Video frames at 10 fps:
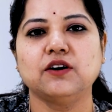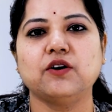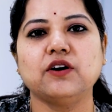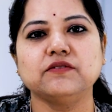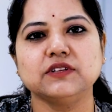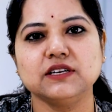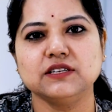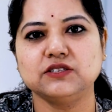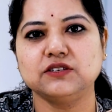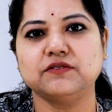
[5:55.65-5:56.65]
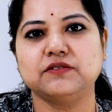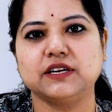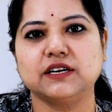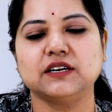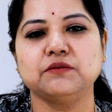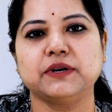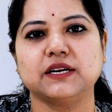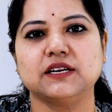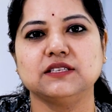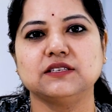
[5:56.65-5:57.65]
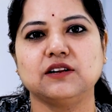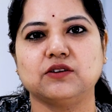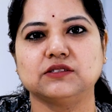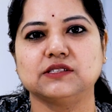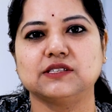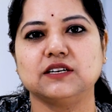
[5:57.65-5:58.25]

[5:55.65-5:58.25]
or with a history of recurrent pregnancy losses,